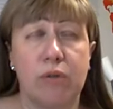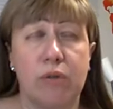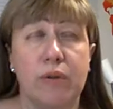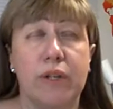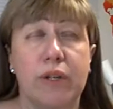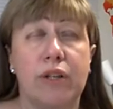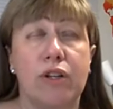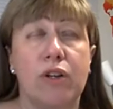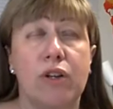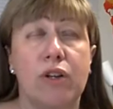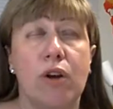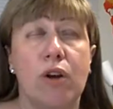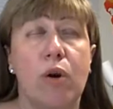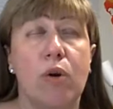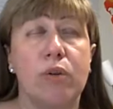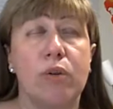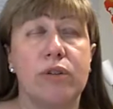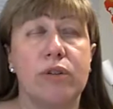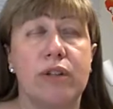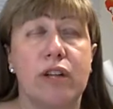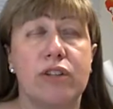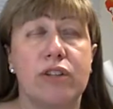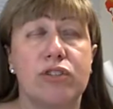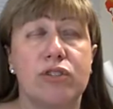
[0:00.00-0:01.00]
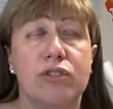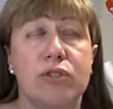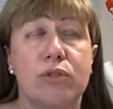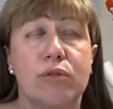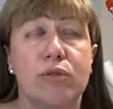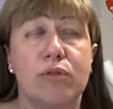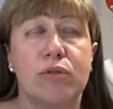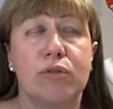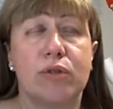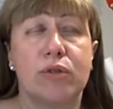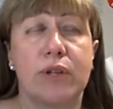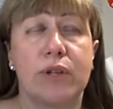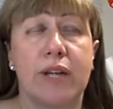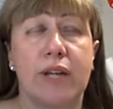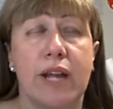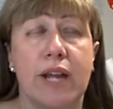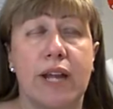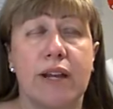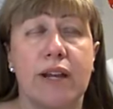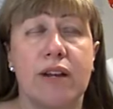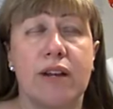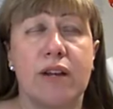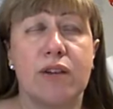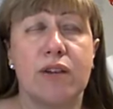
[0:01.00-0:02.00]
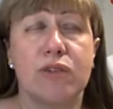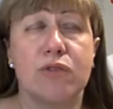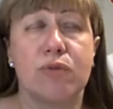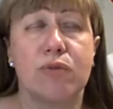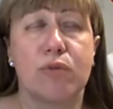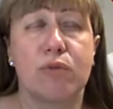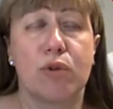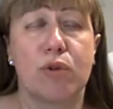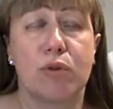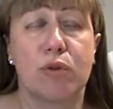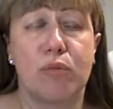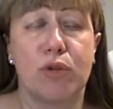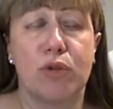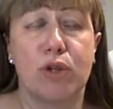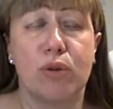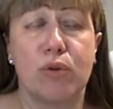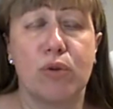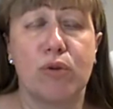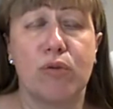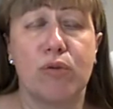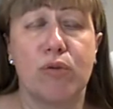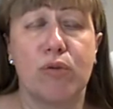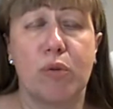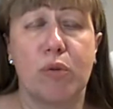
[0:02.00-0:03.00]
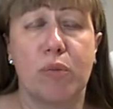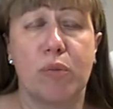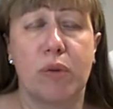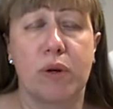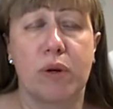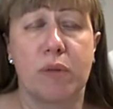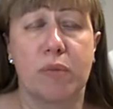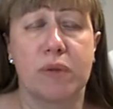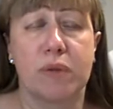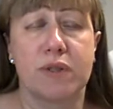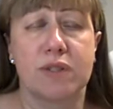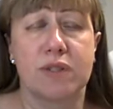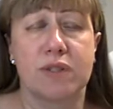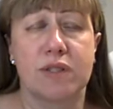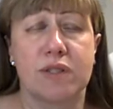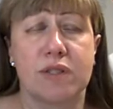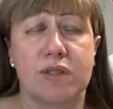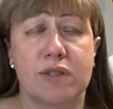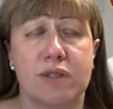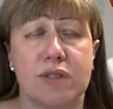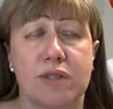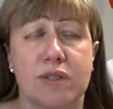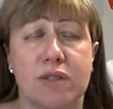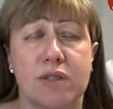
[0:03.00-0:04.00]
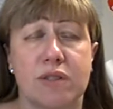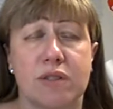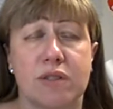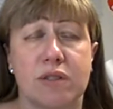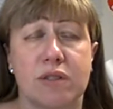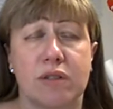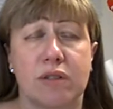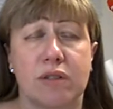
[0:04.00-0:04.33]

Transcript: We know that you've created us for beautiful purposes.